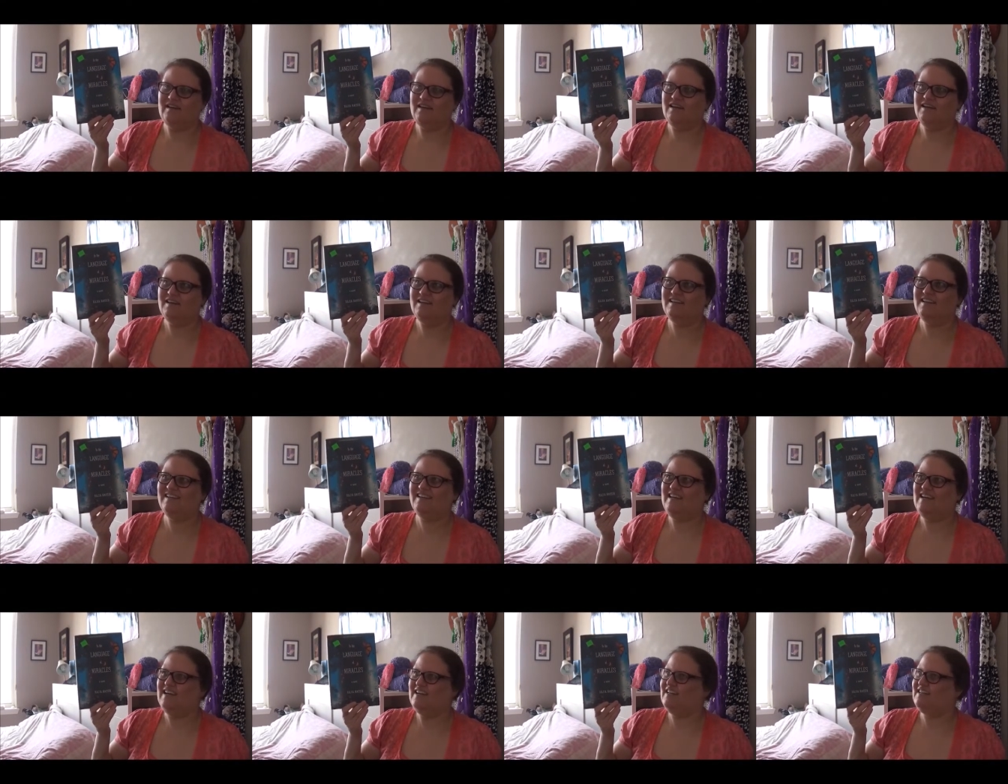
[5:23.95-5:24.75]
Uh,
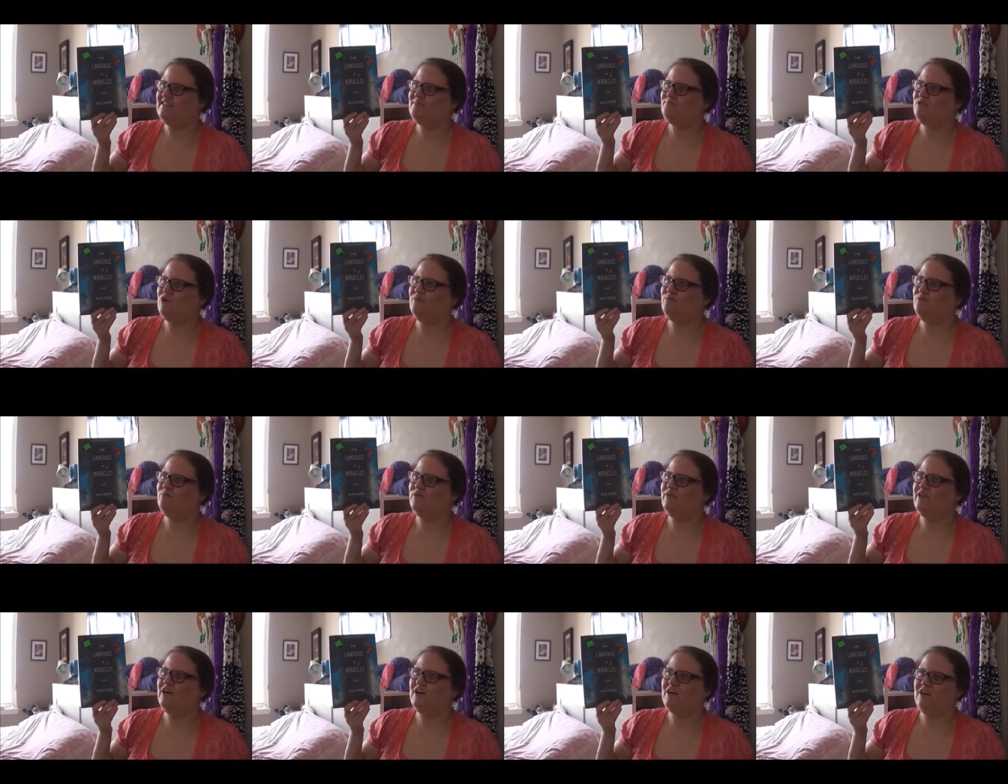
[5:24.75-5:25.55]
it's
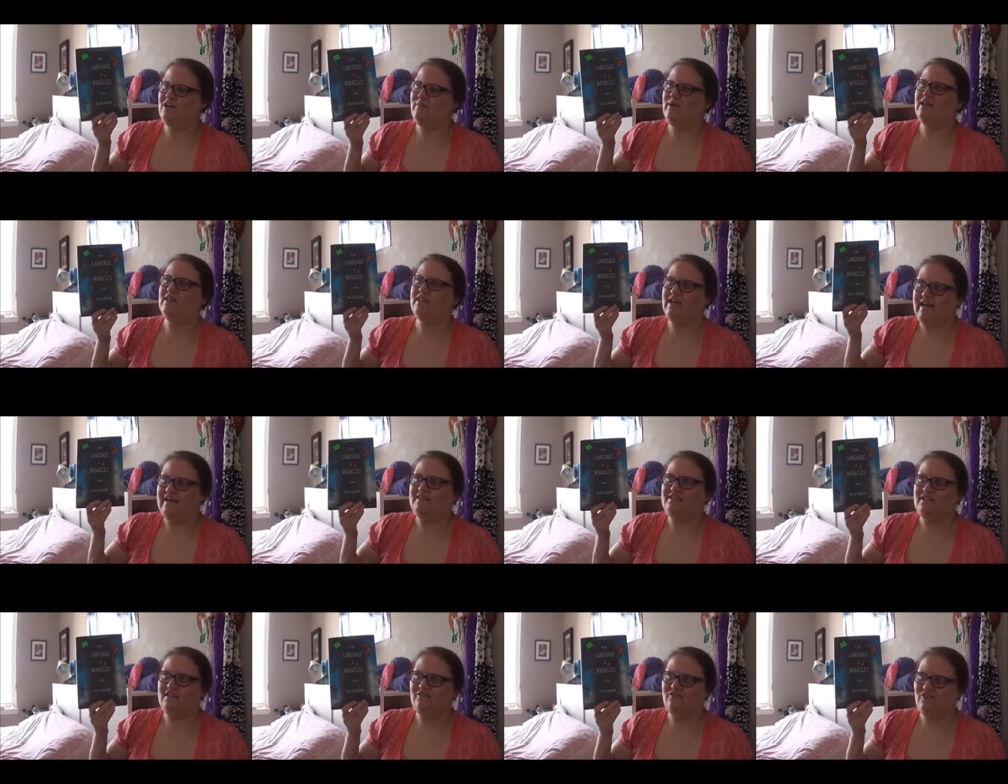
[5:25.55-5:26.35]
probably not going to be
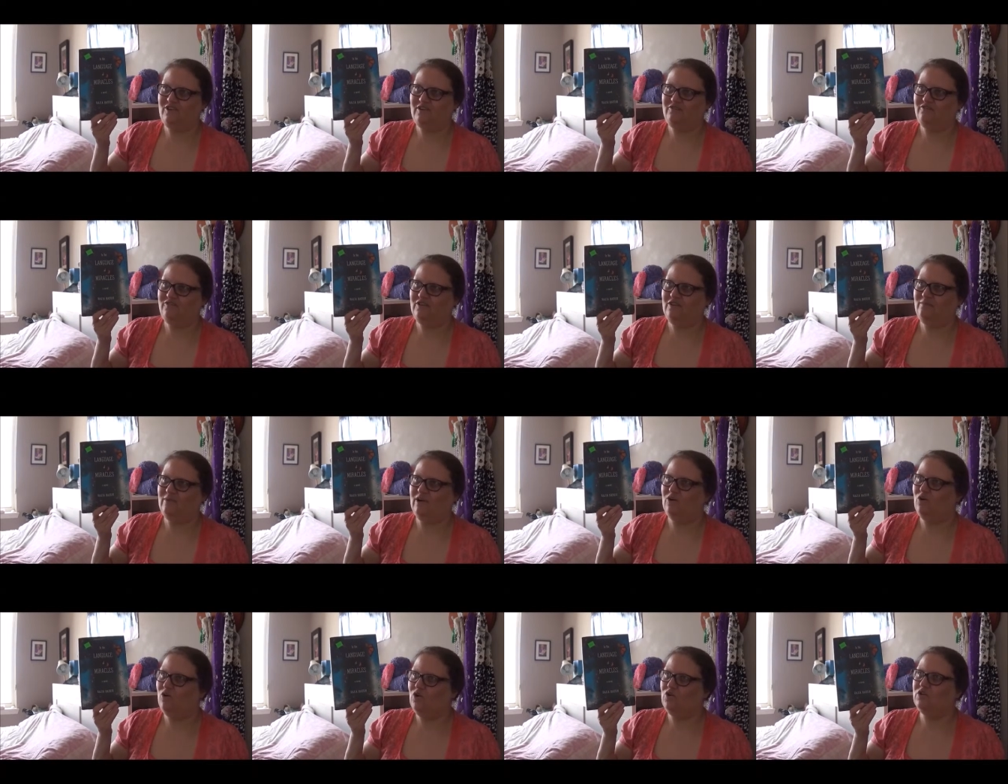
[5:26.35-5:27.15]
that different from
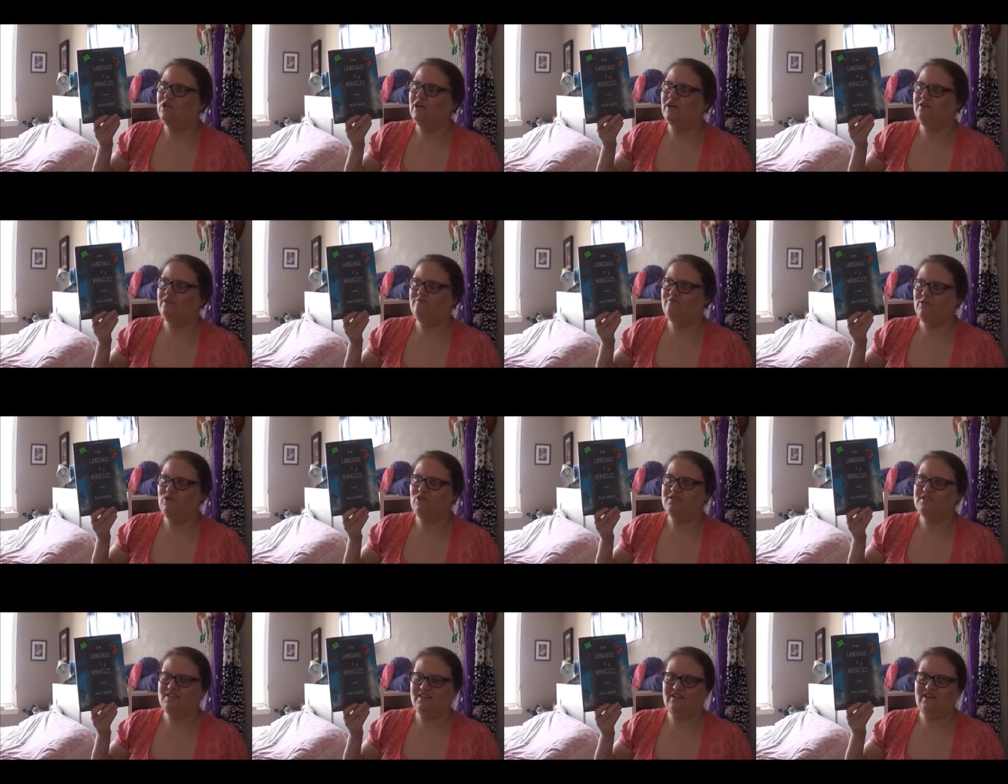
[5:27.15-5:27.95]
a whole lot of
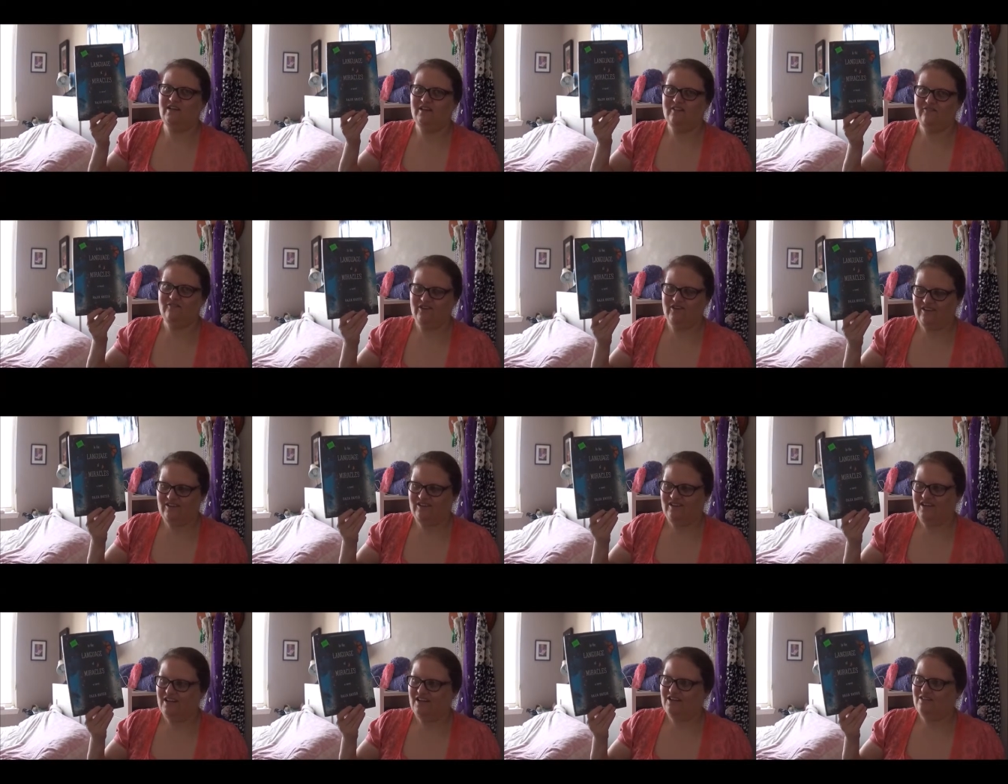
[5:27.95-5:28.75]
books that I've uh,
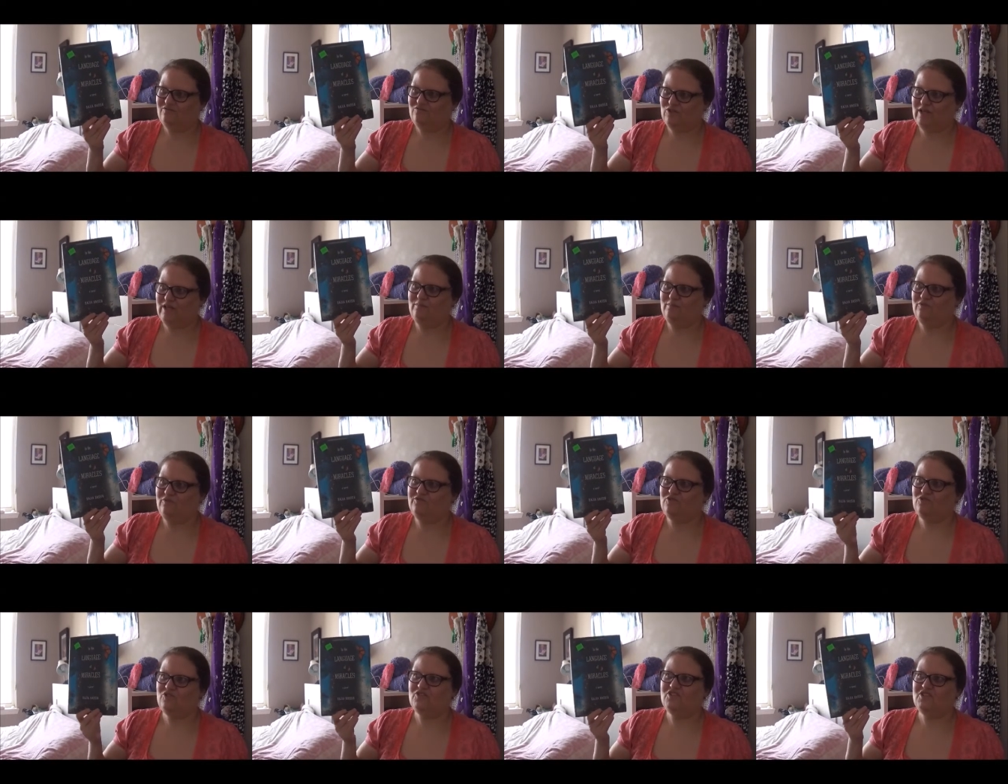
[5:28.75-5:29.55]
read
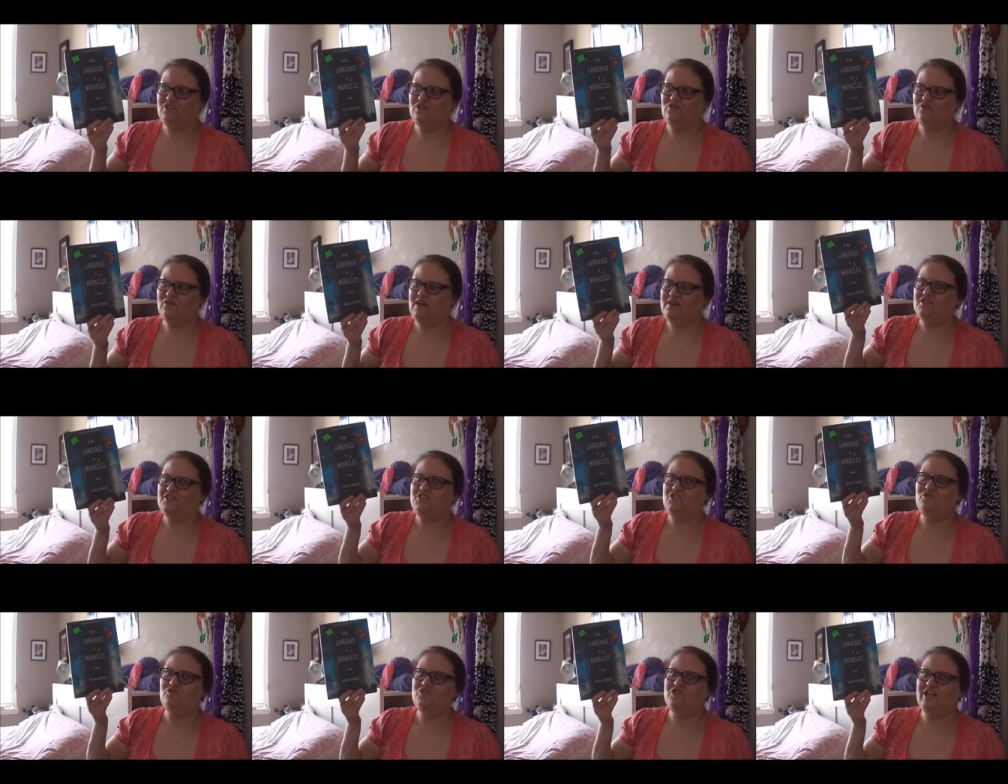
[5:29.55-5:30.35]
before, so not
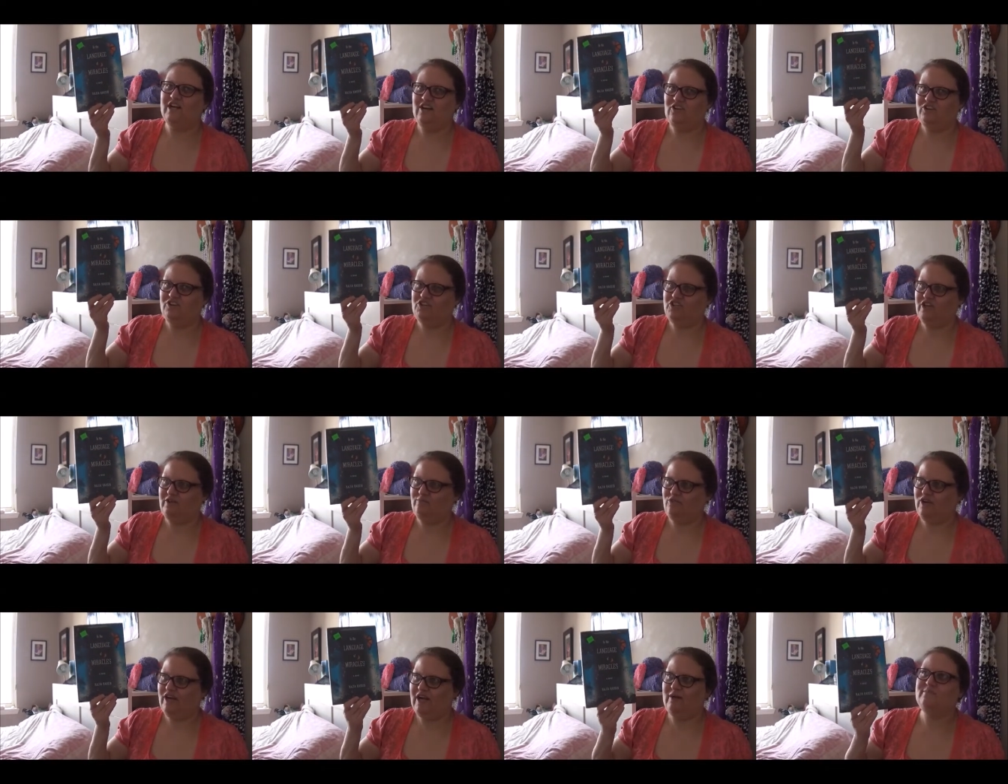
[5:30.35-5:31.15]
too challenging,
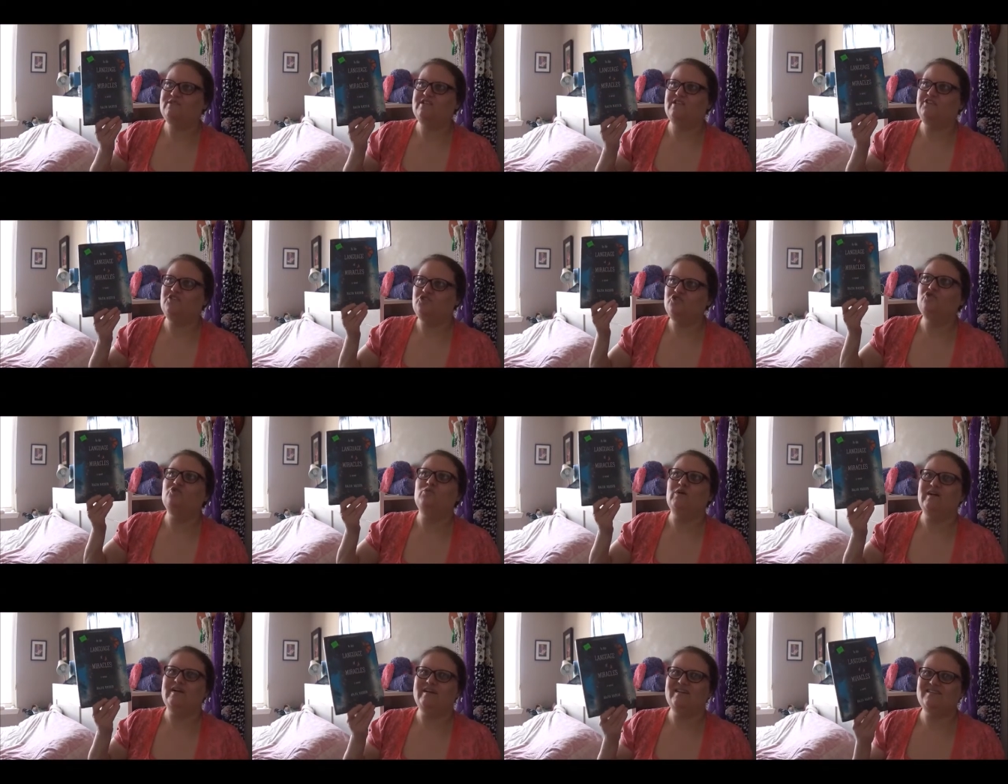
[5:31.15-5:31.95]
perhaps, in new
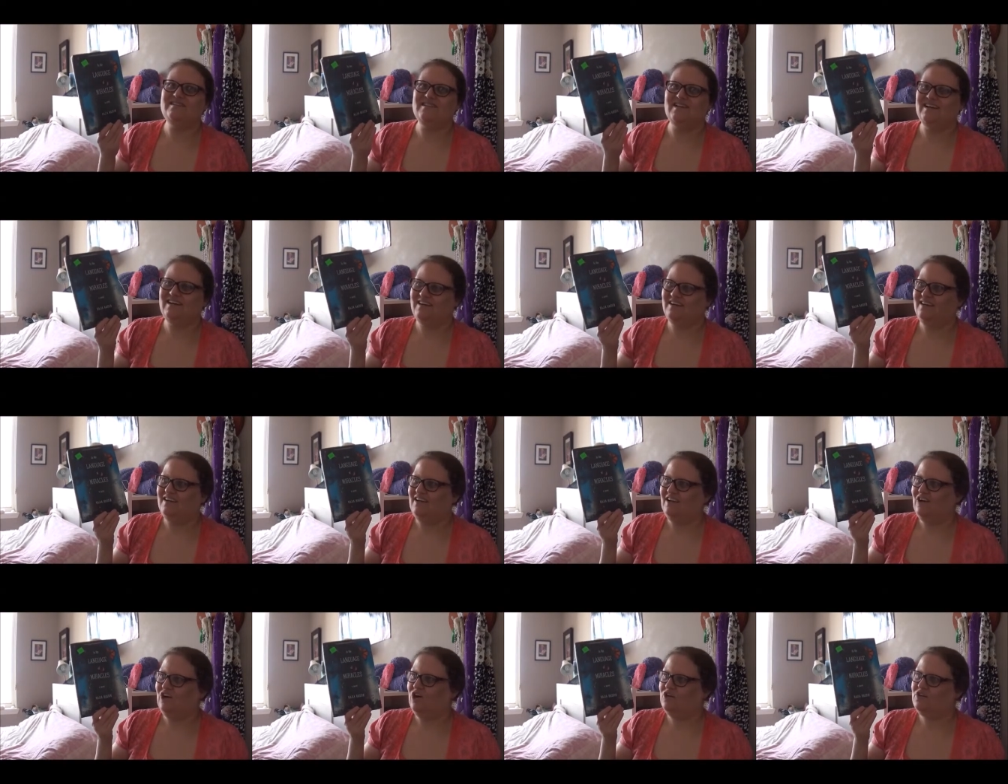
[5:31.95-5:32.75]
ways. Uh,
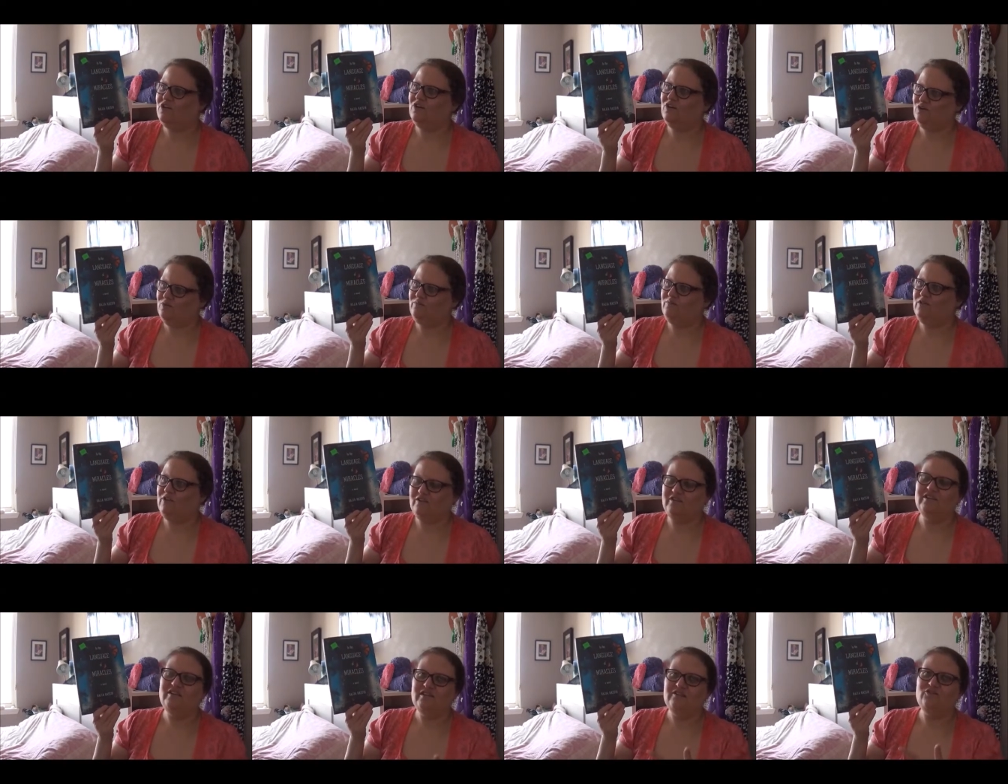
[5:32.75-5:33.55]
although,
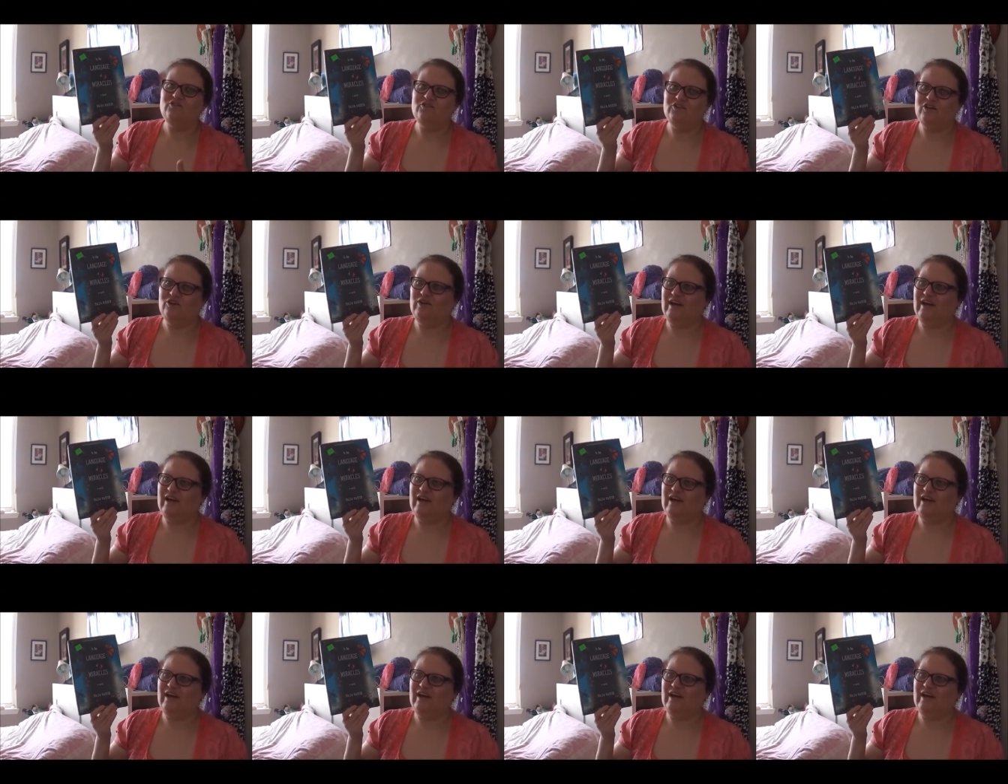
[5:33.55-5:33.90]
you, you never know.